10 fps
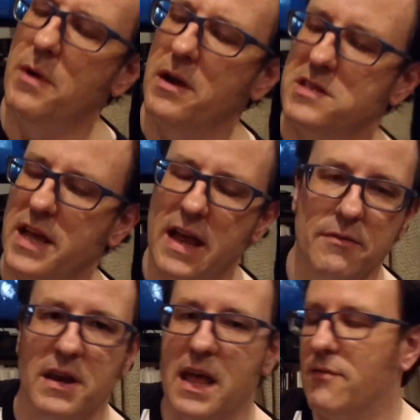records I
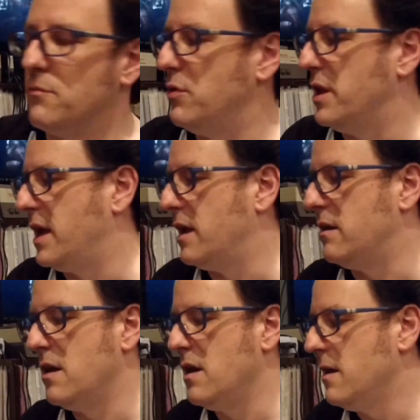have that I haven't played.
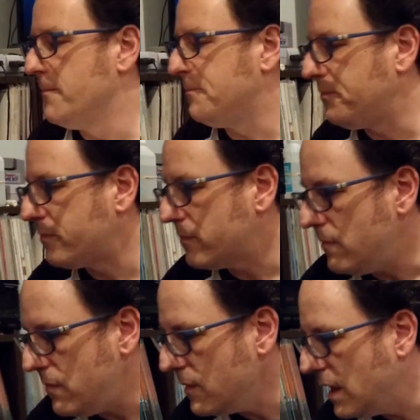
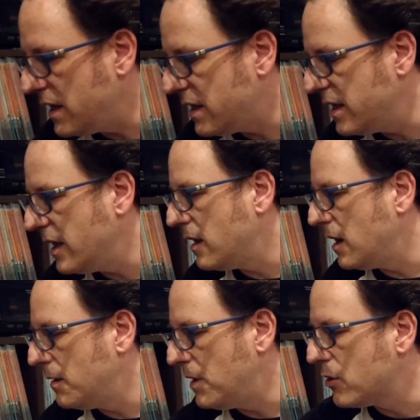And again,
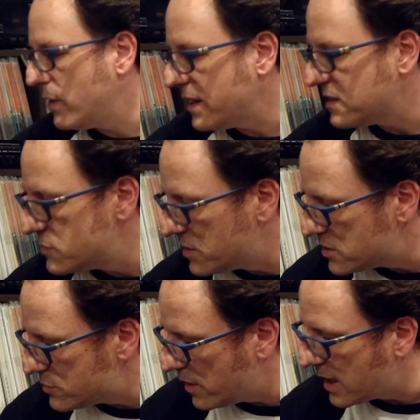I'll crack this when
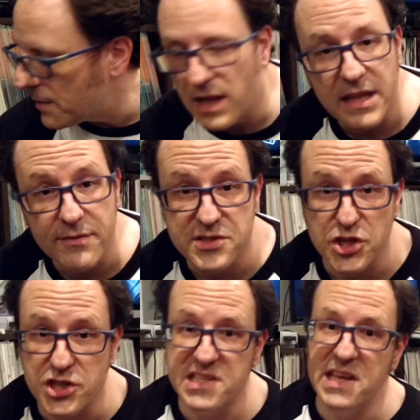it's ready. I mean, I'll leave
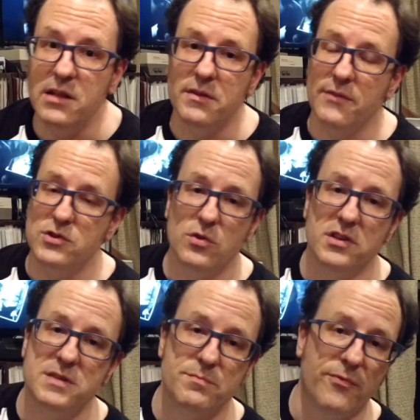shit sealed. I've told
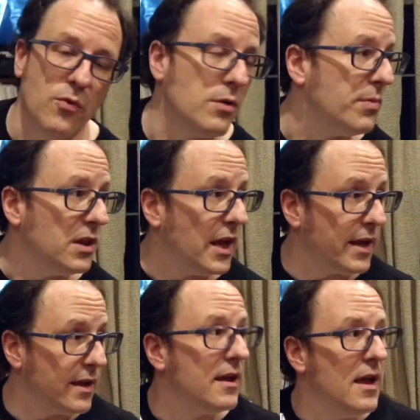you this before, but
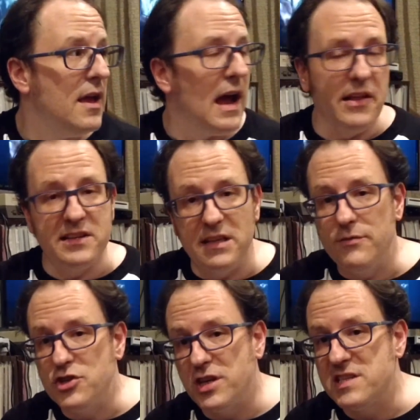like, I like to
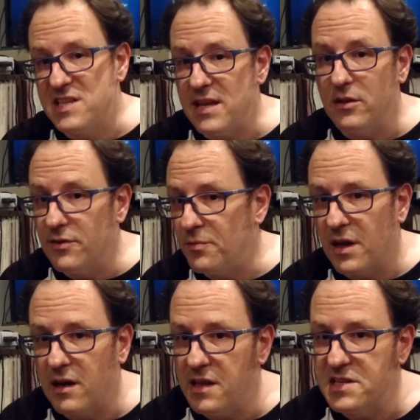leave shit sealed if I'm
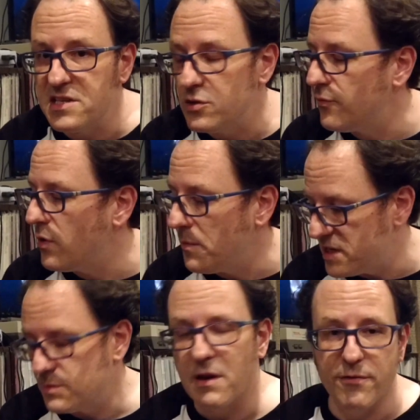not going to listen to it for a while,
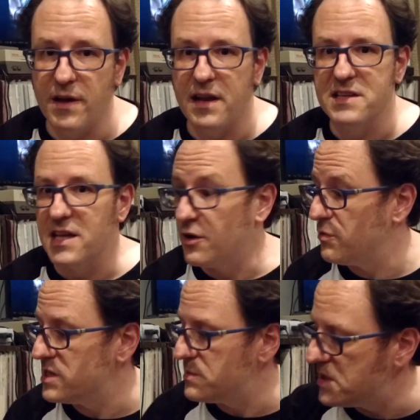because when I find it, it's like
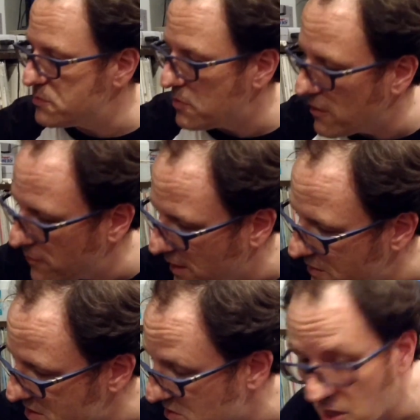Christmas. When I found
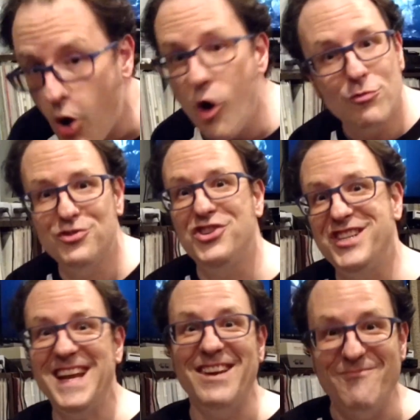this, I was like, oh
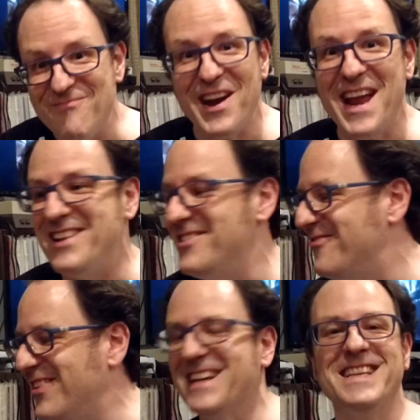shit, brand new
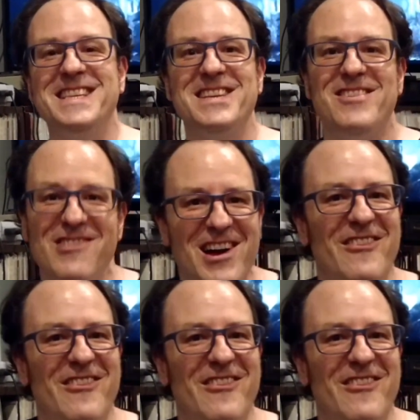fucking Sun Ra